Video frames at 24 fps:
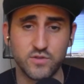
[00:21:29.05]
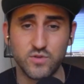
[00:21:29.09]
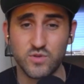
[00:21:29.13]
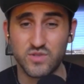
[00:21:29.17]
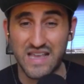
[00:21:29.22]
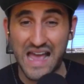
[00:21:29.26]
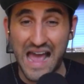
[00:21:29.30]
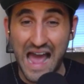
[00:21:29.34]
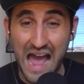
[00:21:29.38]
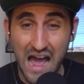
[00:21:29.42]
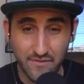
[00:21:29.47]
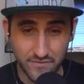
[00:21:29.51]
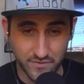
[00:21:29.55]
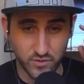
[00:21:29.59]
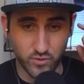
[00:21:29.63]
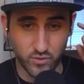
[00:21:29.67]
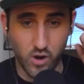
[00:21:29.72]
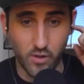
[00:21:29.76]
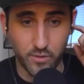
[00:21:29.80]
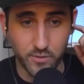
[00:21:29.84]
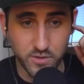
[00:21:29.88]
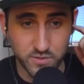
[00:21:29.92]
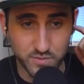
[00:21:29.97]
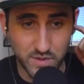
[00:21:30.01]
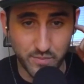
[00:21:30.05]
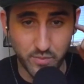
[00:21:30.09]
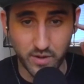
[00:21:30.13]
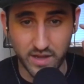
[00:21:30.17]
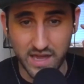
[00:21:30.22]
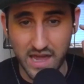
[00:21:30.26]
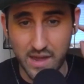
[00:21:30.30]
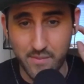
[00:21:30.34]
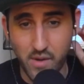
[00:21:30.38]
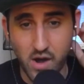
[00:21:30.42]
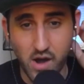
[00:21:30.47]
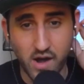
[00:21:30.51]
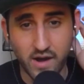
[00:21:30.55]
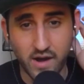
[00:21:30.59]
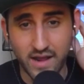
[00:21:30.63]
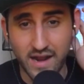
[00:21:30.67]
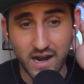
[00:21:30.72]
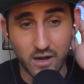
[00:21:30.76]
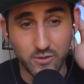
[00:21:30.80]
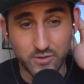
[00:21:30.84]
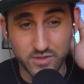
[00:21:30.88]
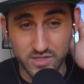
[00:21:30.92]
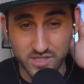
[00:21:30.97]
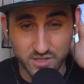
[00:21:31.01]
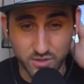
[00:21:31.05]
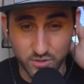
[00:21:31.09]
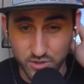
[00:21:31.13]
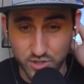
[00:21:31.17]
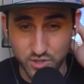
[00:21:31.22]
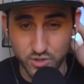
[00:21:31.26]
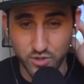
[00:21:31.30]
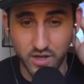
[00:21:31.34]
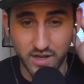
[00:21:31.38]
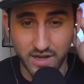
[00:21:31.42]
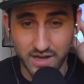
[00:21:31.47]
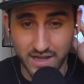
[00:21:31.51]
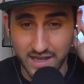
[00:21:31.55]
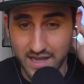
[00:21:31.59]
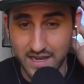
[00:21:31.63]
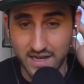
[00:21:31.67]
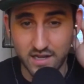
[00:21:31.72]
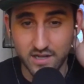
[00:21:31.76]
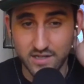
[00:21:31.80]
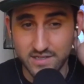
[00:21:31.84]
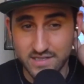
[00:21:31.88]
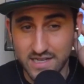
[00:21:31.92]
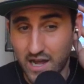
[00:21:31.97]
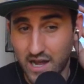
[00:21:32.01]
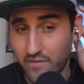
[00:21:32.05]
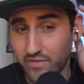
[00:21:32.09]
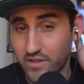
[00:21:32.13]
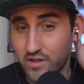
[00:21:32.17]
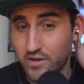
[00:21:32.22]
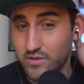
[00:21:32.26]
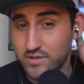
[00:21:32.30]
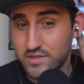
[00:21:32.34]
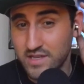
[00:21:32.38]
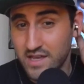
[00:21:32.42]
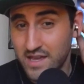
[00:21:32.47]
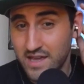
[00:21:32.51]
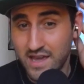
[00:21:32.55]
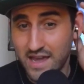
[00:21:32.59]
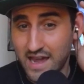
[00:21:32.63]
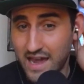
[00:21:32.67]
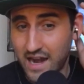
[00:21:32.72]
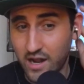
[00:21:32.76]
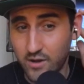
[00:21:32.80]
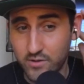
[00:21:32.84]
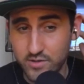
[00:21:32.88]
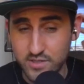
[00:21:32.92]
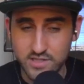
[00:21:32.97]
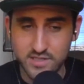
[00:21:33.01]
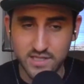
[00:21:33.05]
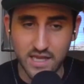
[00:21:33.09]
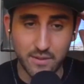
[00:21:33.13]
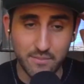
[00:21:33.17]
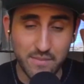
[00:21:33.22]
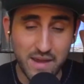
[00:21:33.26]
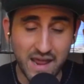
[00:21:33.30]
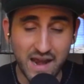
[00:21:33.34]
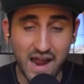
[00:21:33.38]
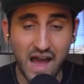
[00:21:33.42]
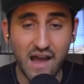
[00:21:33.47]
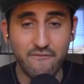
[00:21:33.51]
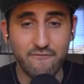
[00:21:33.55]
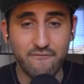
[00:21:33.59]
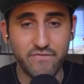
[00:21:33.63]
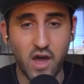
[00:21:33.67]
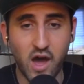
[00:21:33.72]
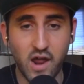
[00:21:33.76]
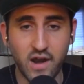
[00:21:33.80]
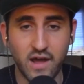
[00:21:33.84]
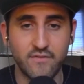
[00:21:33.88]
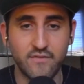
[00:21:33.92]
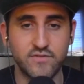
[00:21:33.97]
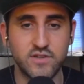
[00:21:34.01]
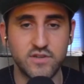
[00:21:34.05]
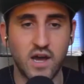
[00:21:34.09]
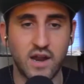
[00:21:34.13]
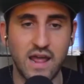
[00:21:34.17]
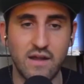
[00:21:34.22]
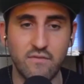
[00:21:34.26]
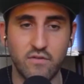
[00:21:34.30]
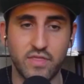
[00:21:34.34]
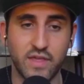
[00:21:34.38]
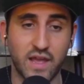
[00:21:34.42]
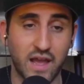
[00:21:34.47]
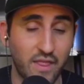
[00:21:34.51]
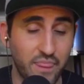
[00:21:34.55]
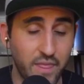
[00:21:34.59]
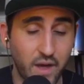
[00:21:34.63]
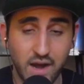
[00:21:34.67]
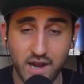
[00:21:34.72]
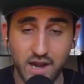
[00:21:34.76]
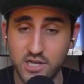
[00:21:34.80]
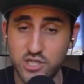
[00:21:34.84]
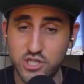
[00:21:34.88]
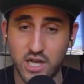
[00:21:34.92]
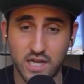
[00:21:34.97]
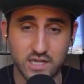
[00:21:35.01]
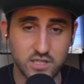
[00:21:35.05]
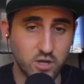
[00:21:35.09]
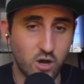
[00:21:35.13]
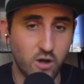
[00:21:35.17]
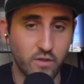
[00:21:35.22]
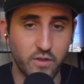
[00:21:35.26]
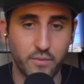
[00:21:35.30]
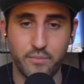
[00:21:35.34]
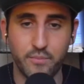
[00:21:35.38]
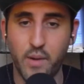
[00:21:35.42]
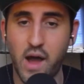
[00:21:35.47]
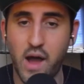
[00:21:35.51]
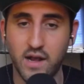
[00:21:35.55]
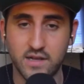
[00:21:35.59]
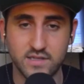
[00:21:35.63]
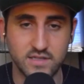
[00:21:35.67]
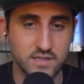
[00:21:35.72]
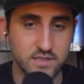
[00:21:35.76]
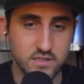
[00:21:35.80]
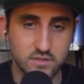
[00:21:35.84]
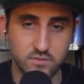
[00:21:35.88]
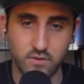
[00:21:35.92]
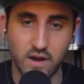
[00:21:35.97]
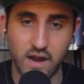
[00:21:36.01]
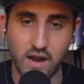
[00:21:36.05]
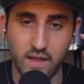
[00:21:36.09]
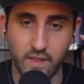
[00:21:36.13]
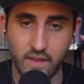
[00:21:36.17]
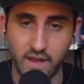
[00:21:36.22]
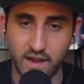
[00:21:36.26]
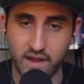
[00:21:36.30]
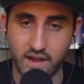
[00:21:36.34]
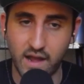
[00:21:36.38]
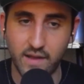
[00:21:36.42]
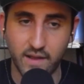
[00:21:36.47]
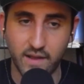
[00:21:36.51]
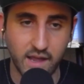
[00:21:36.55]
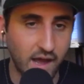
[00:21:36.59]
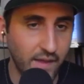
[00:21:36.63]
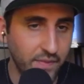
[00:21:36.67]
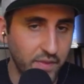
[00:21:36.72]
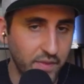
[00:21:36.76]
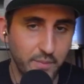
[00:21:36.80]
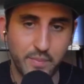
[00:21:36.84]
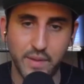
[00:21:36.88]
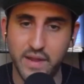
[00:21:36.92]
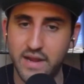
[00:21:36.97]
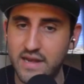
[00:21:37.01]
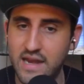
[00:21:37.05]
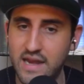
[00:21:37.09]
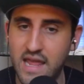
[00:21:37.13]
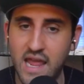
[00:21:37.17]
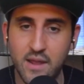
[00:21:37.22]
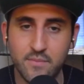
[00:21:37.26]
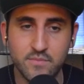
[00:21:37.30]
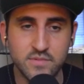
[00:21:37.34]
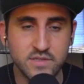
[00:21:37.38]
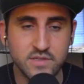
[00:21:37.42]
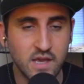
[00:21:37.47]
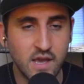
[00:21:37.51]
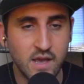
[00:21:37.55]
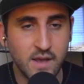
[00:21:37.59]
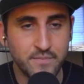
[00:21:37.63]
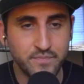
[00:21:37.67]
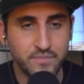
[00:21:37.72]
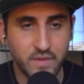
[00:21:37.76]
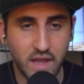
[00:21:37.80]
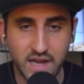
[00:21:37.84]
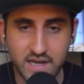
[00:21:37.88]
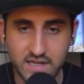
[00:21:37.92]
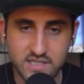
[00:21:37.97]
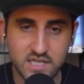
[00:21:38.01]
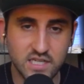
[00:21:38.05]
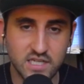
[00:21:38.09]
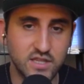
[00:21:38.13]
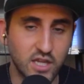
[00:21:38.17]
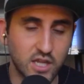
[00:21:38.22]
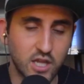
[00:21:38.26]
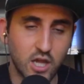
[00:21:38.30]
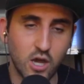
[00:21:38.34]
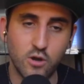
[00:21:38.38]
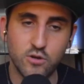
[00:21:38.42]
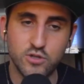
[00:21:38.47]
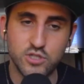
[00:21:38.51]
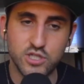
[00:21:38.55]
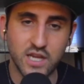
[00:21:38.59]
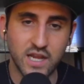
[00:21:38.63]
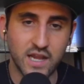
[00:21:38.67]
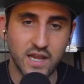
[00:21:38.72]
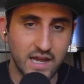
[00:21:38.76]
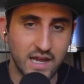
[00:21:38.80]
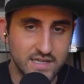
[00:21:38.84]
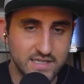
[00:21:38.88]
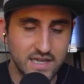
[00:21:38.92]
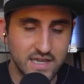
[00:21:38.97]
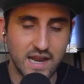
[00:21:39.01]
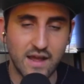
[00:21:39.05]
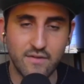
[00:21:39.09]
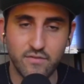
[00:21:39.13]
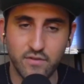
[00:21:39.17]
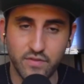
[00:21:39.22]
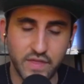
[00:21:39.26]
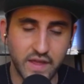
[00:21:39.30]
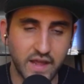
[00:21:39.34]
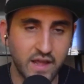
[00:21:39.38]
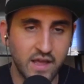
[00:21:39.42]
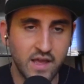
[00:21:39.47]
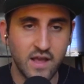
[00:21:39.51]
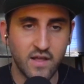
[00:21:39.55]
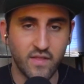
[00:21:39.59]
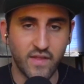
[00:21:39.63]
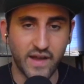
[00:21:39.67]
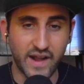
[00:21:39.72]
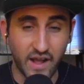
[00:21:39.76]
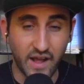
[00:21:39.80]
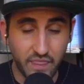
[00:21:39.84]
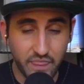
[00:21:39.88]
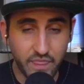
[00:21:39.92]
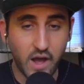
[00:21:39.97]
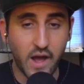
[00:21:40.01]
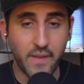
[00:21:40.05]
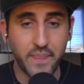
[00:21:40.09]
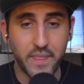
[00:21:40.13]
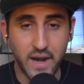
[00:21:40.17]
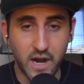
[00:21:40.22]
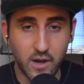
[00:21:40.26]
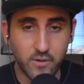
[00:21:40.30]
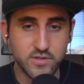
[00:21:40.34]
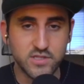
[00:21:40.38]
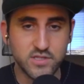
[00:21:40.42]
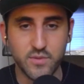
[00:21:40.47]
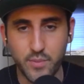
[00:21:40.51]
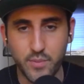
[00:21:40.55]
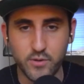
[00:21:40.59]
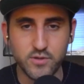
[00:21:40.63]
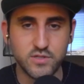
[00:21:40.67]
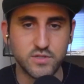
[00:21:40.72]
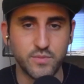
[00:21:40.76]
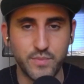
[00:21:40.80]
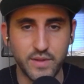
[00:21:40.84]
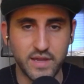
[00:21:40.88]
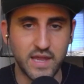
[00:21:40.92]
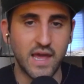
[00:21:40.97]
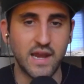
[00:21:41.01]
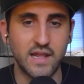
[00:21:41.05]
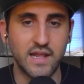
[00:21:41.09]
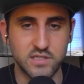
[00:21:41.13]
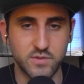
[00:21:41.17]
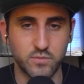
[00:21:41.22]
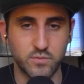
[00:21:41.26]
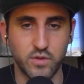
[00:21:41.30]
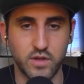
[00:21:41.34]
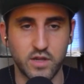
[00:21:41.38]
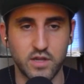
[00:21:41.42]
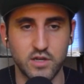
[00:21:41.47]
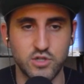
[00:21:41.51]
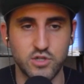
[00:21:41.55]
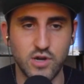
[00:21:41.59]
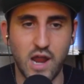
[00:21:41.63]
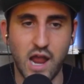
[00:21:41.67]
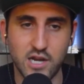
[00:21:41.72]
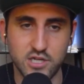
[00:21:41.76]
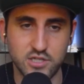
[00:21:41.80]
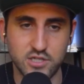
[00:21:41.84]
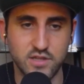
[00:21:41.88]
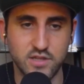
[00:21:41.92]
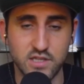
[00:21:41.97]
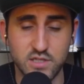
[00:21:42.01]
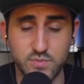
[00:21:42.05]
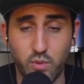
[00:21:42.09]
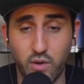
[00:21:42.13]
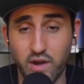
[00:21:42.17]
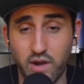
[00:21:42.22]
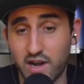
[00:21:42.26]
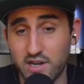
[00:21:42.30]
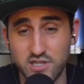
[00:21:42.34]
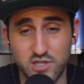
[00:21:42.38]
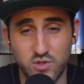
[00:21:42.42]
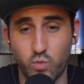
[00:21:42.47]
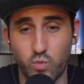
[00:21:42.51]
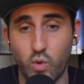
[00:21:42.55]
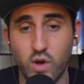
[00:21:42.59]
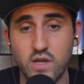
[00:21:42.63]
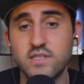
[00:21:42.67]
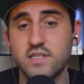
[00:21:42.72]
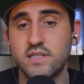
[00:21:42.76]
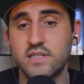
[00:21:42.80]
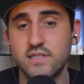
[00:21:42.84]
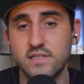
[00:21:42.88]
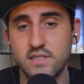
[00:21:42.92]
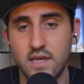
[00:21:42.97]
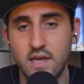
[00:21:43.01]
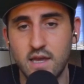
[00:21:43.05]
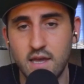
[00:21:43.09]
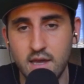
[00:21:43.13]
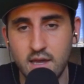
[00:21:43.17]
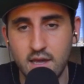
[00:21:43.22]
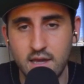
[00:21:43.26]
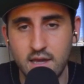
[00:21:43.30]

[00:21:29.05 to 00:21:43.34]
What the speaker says: This was after all those people came on, and I was still struggling to get good downloads. And I was just like, man, I thought I've done everything. I thought I checked all the boxes, right? Like I got the big names, I did the coaching, I did everything. Like I thought that I was supposed to be getting some really good traction at this point. I just wasn't.